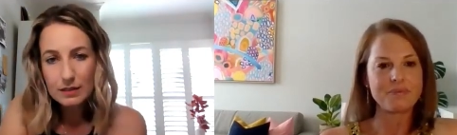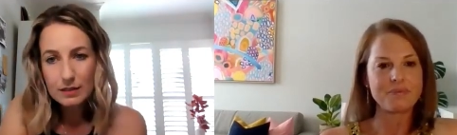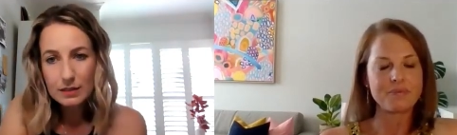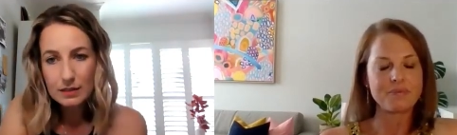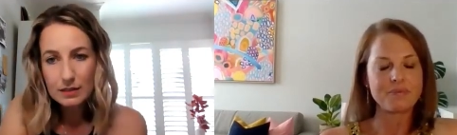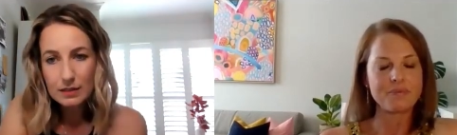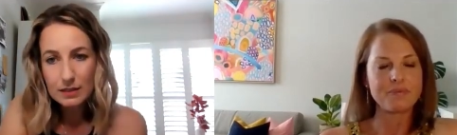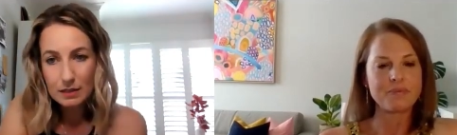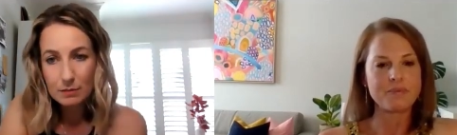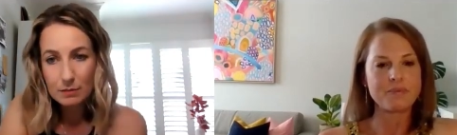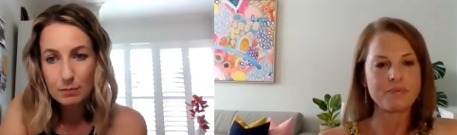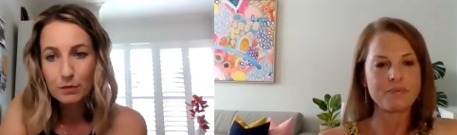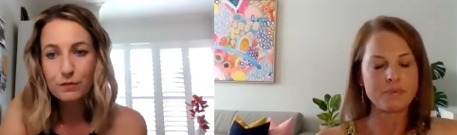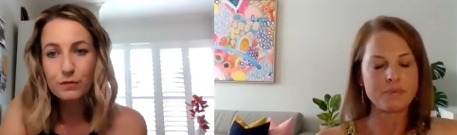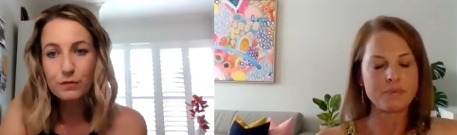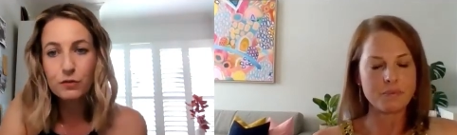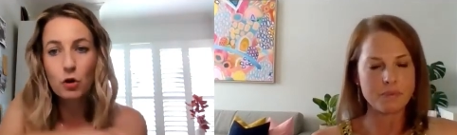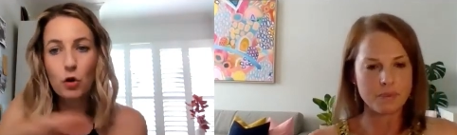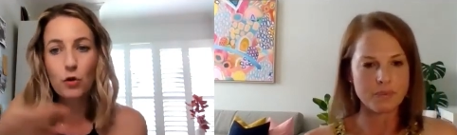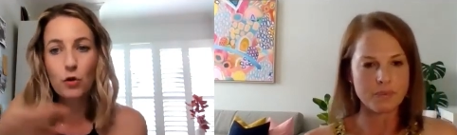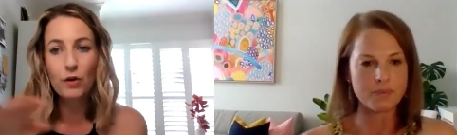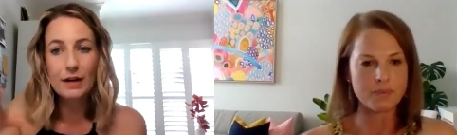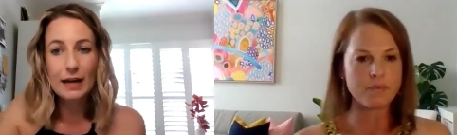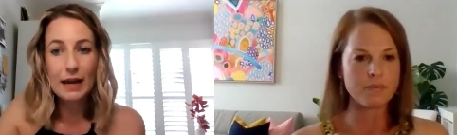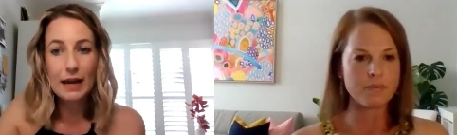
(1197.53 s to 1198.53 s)
Speaker 1: timber
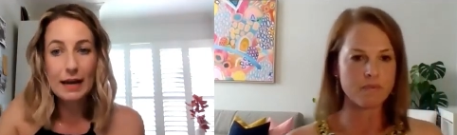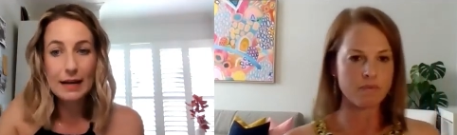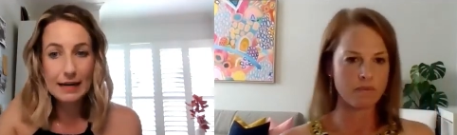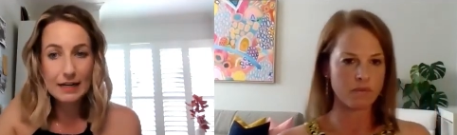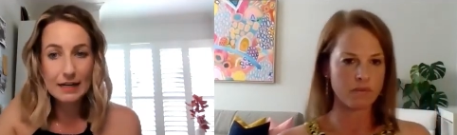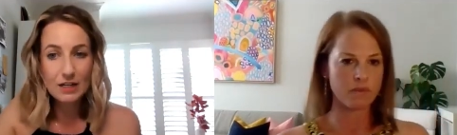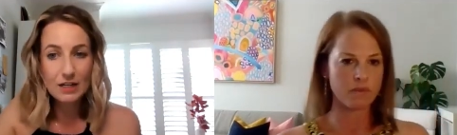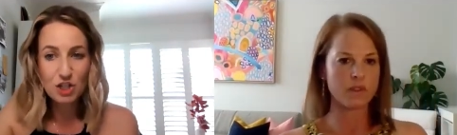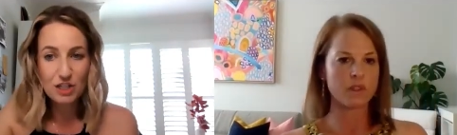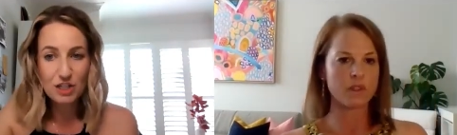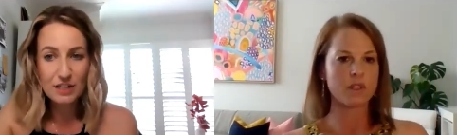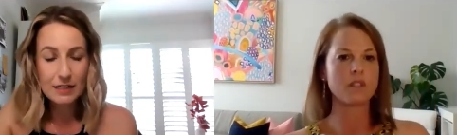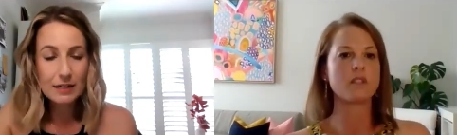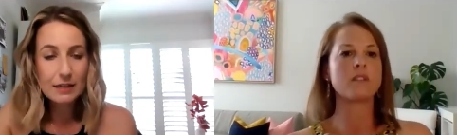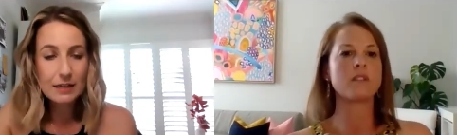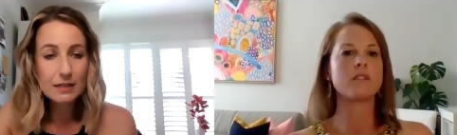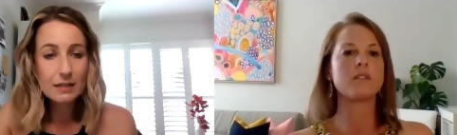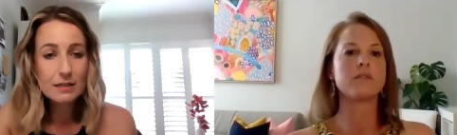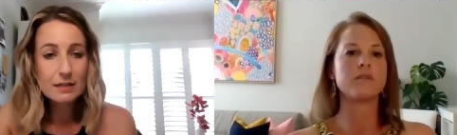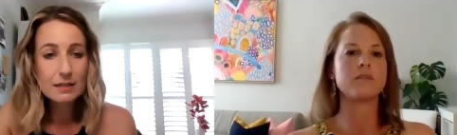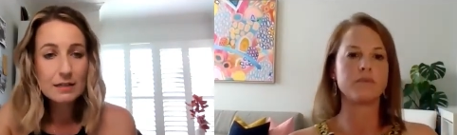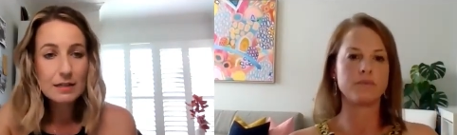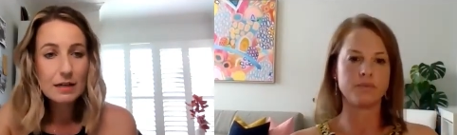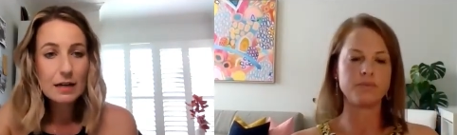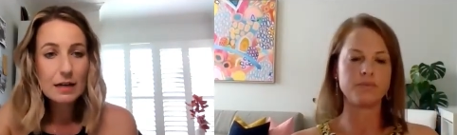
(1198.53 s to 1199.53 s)
flooring and engineered
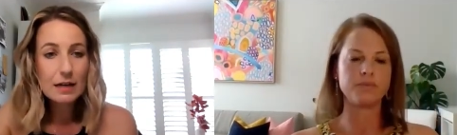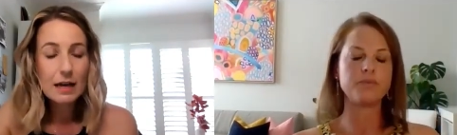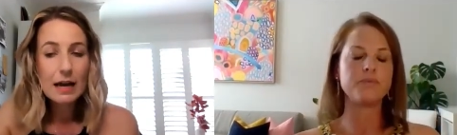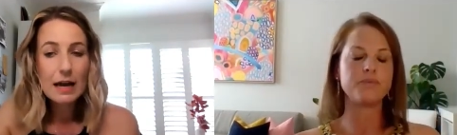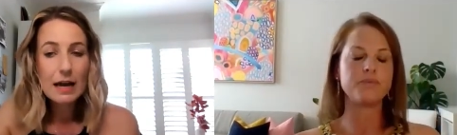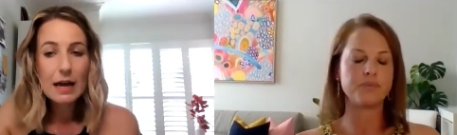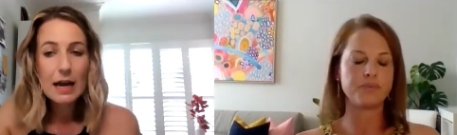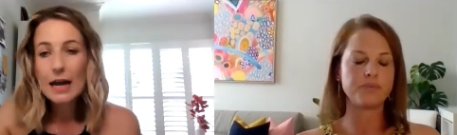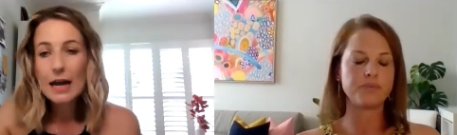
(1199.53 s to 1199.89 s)
it